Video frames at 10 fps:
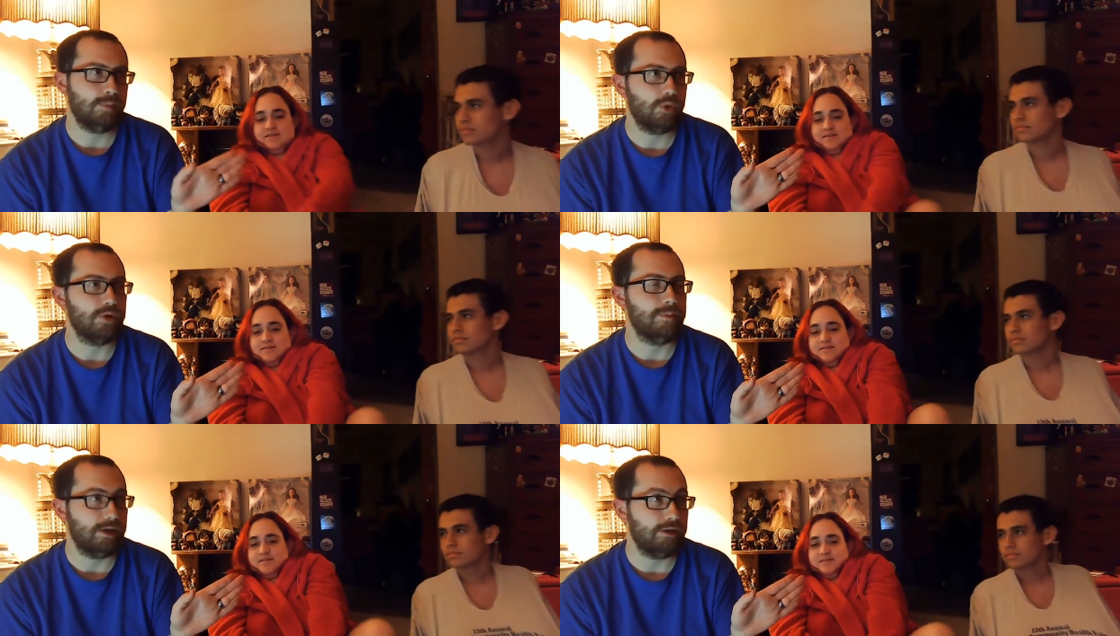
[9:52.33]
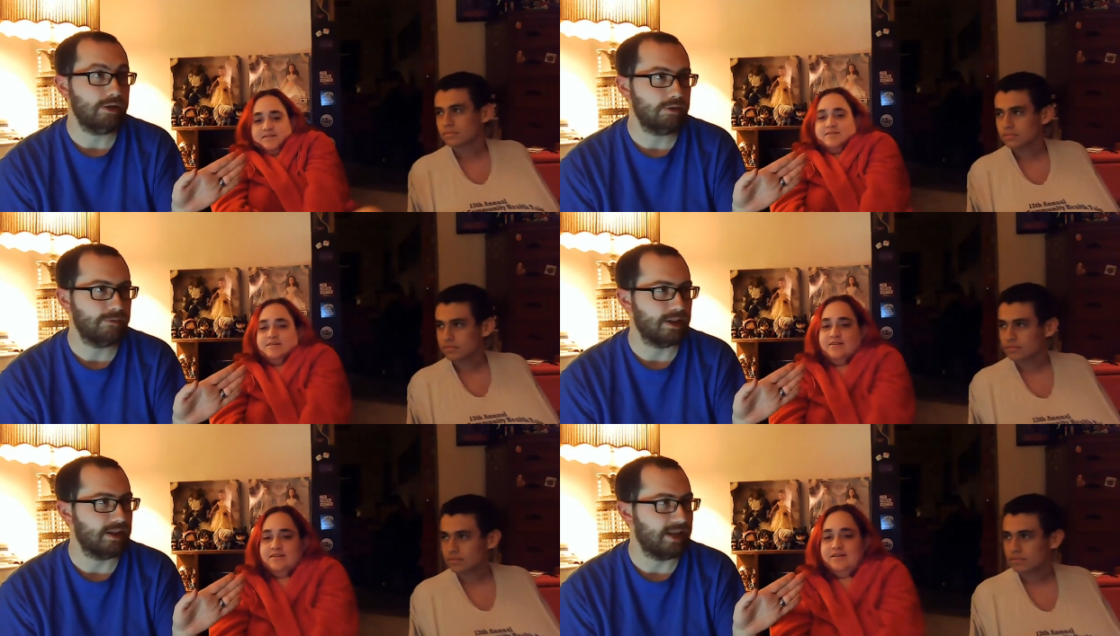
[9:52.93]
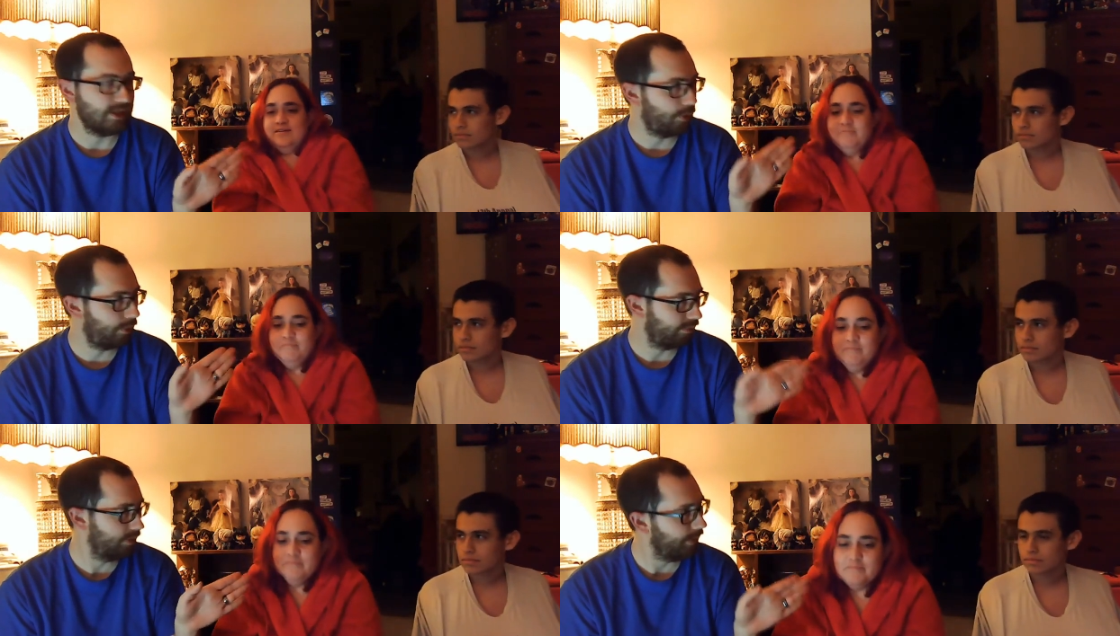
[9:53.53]
Speaker 1: the Merrier for the last 3
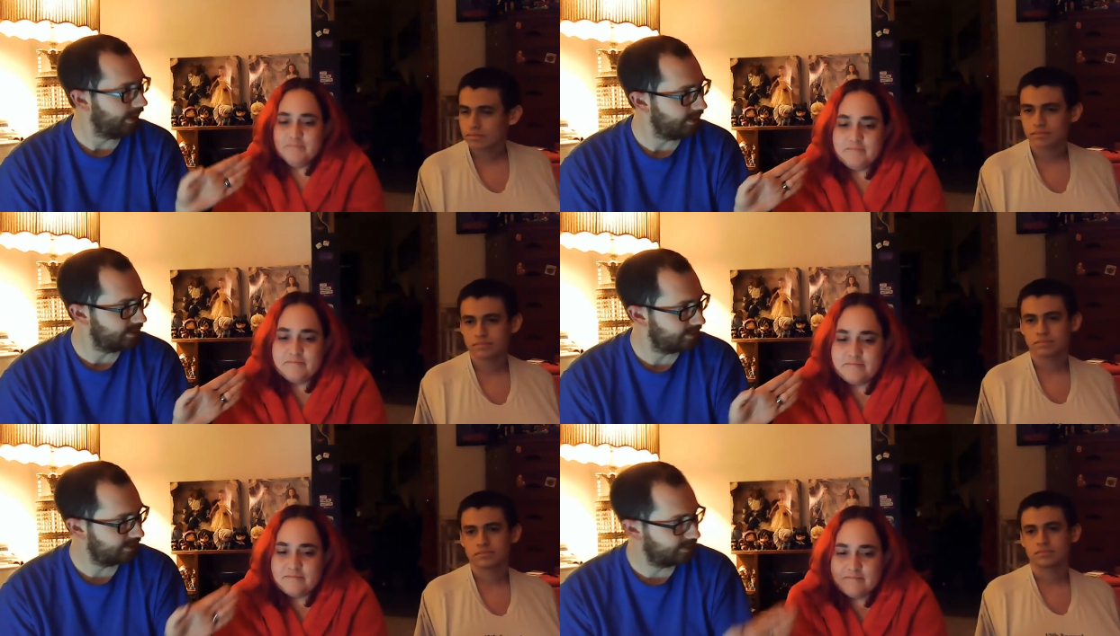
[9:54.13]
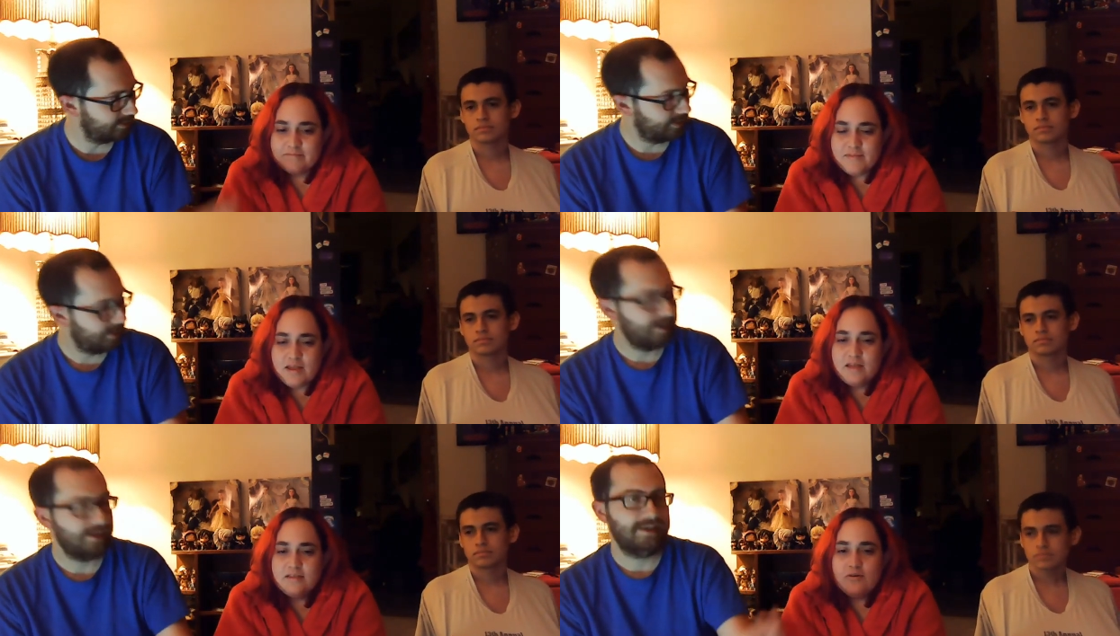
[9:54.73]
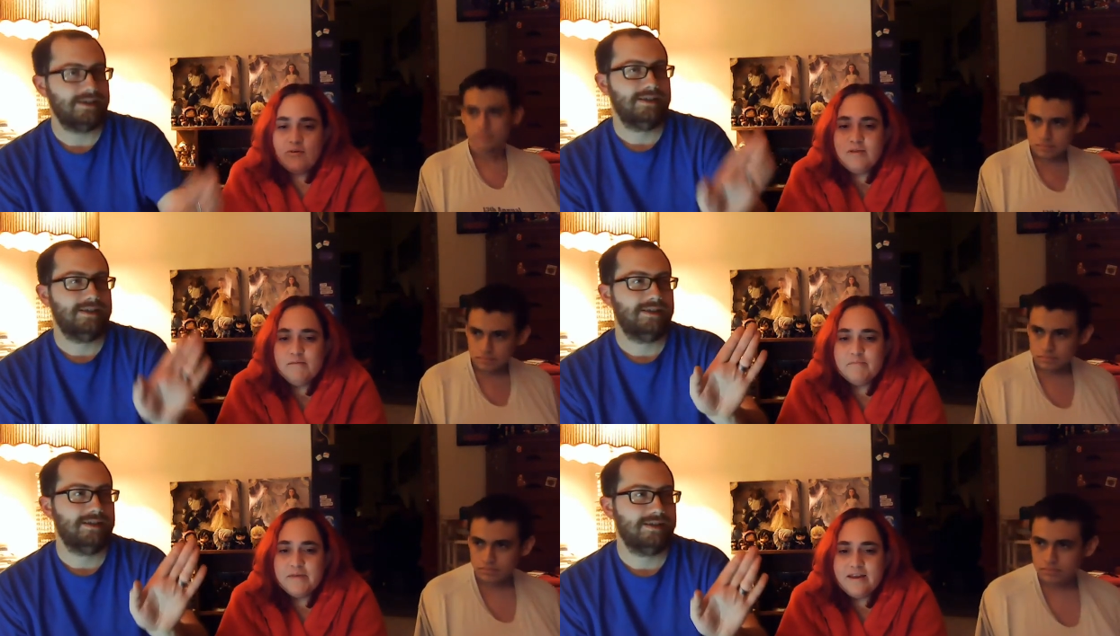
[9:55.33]
weeks. It's only
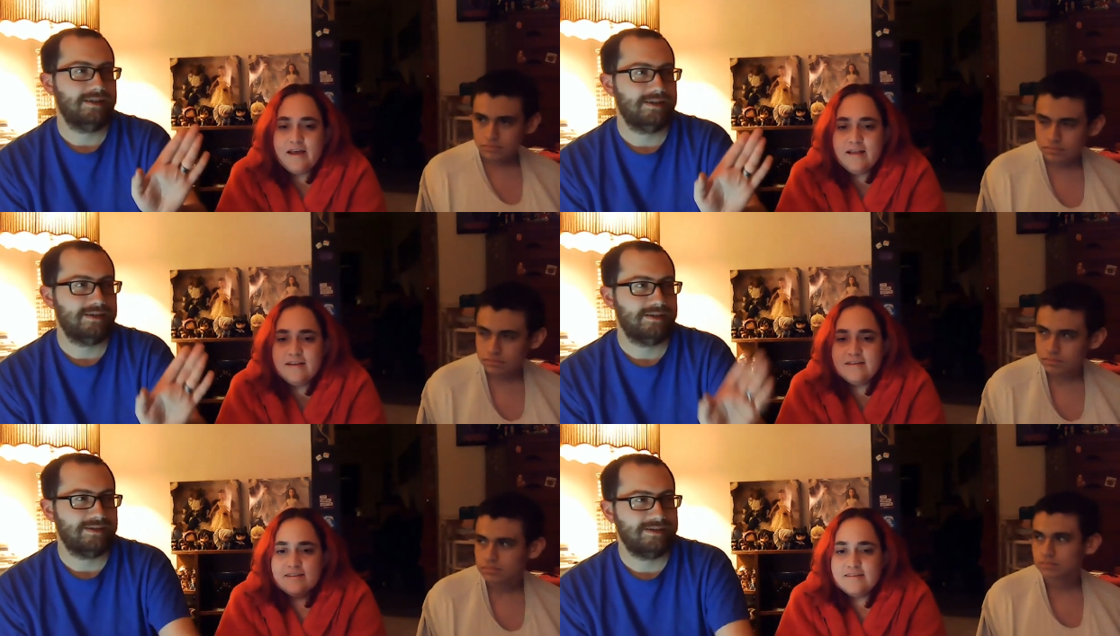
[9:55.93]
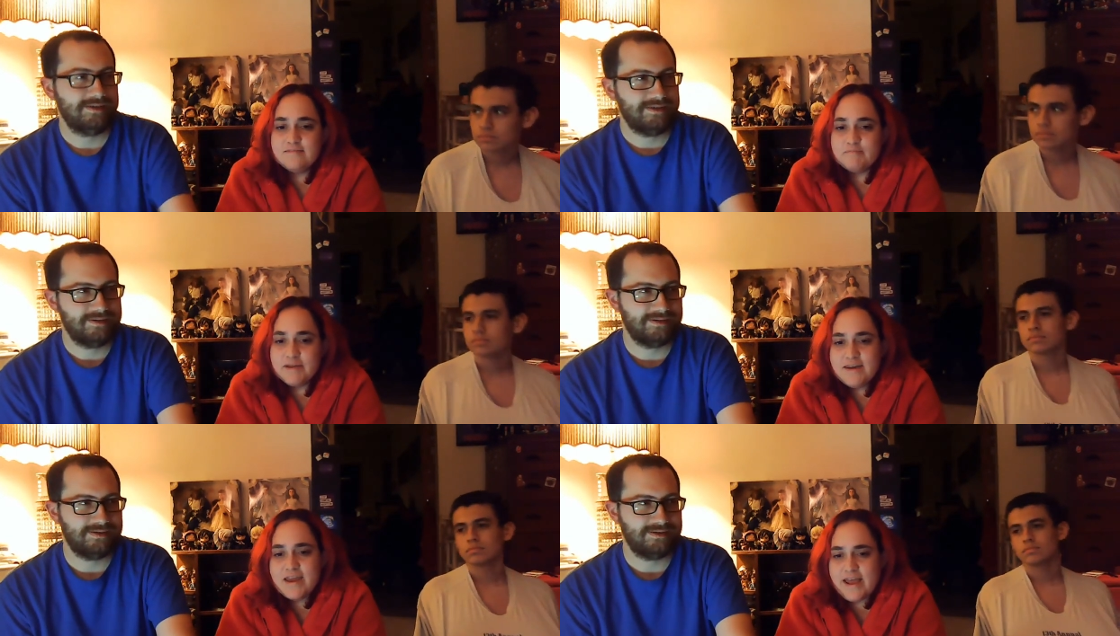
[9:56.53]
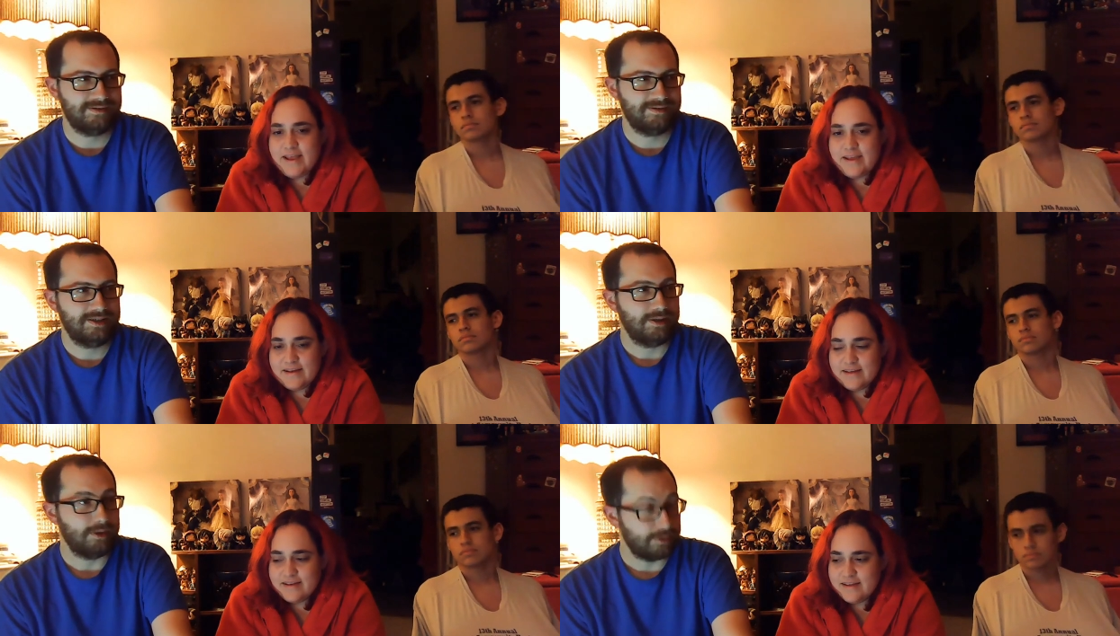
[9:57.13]
been on since Monday.
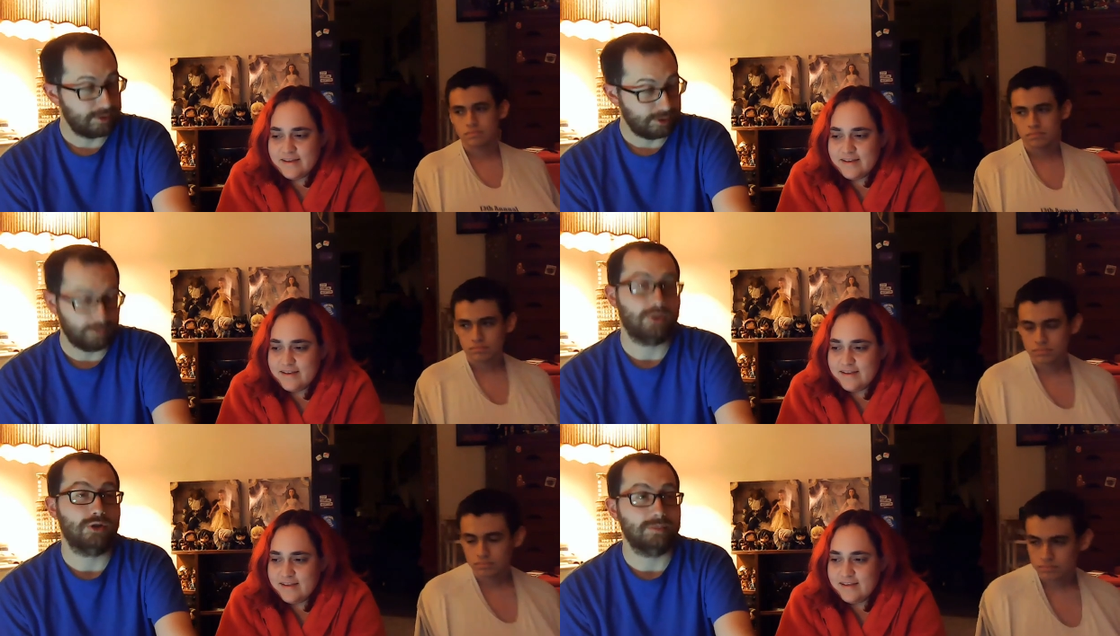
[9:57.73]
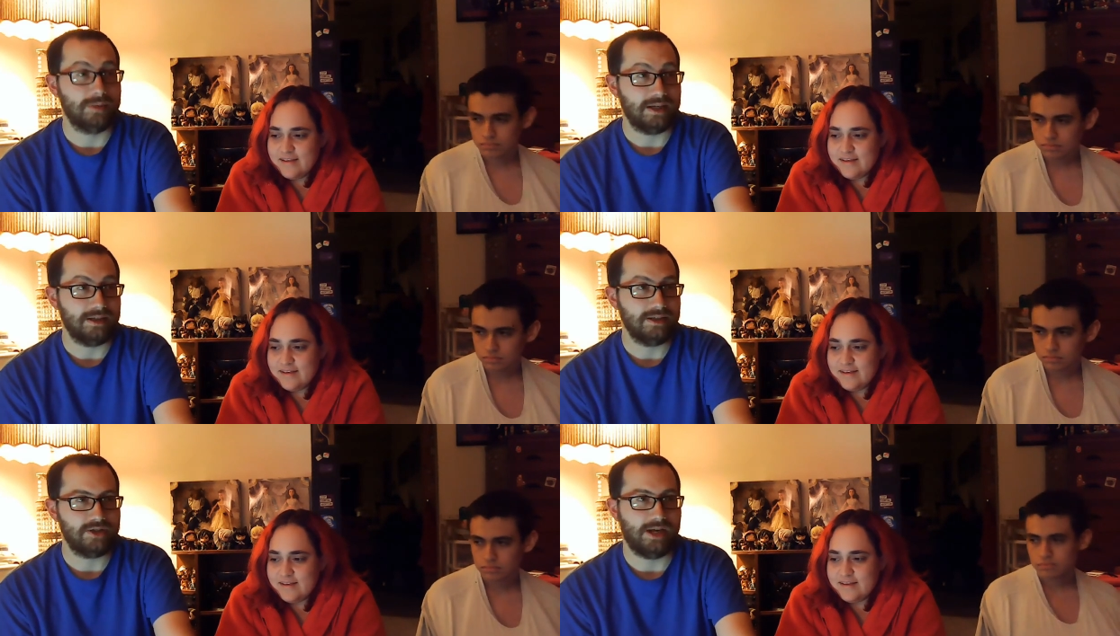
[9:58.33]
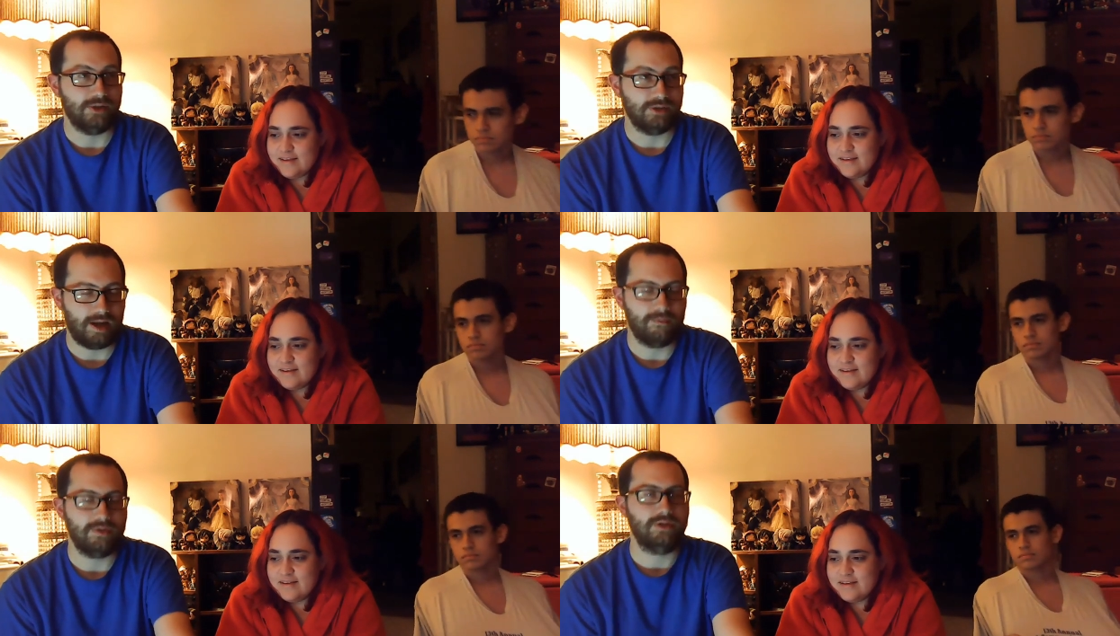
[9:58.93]
Speaker 2: Gilmore Girl's been on this house every
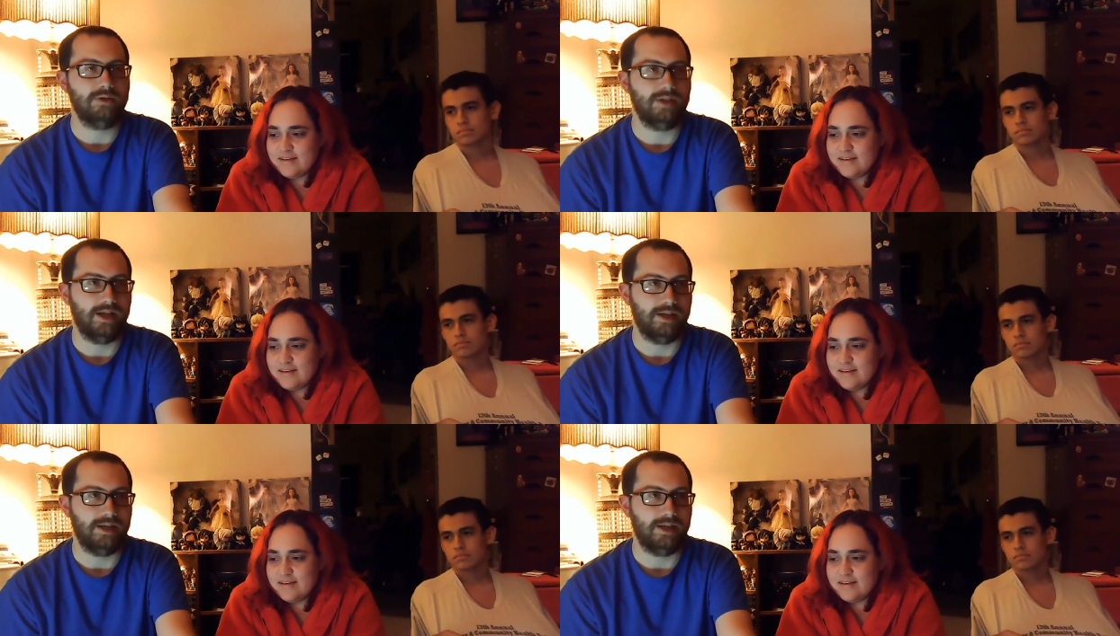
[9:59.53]
single day.